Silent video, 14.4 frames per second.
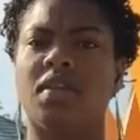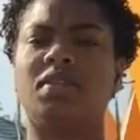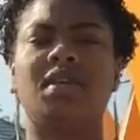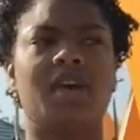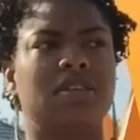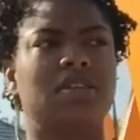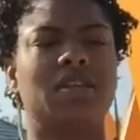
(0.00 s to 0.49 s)

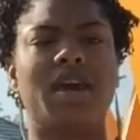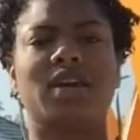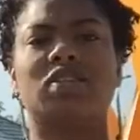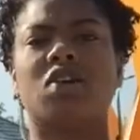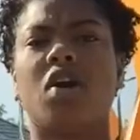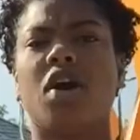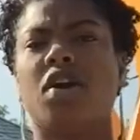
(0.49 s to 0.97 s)
Test
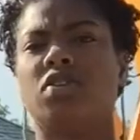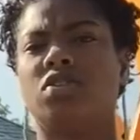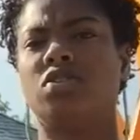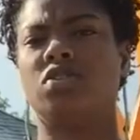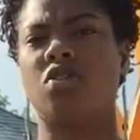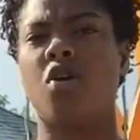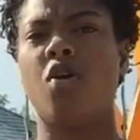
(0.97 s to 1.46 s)
locks are
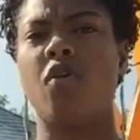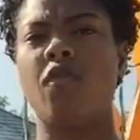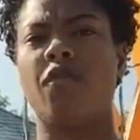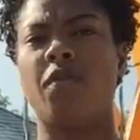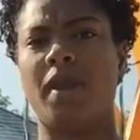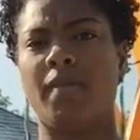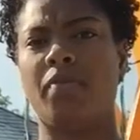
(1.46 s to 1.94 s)
so
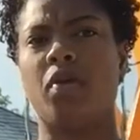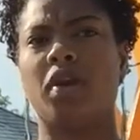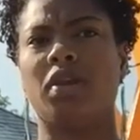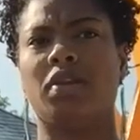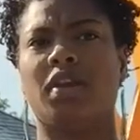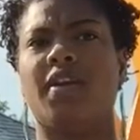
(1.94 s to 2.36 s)
important.